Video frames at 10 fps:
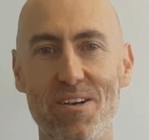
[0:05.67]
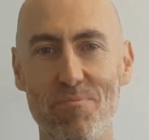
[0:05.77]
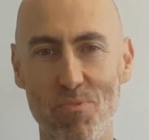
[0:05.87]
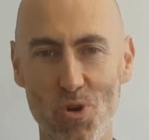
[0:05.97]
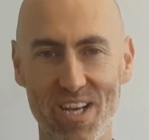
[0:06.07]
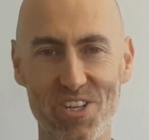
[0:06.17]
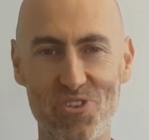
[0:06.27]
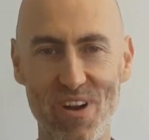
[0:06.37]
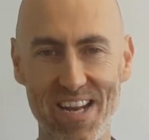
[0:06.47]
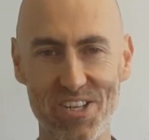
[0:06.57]
Mortgage
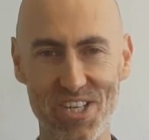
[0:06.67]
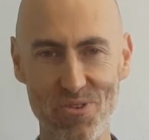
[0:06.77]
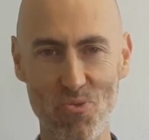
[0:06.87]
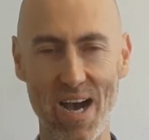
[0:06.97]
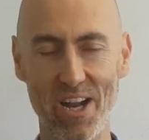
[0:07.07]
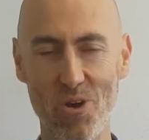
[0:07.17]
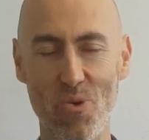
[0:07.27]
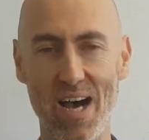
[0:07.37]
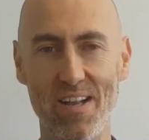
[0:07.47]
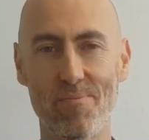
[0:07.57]
Strategy
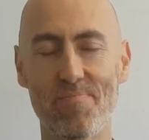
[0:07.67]
101.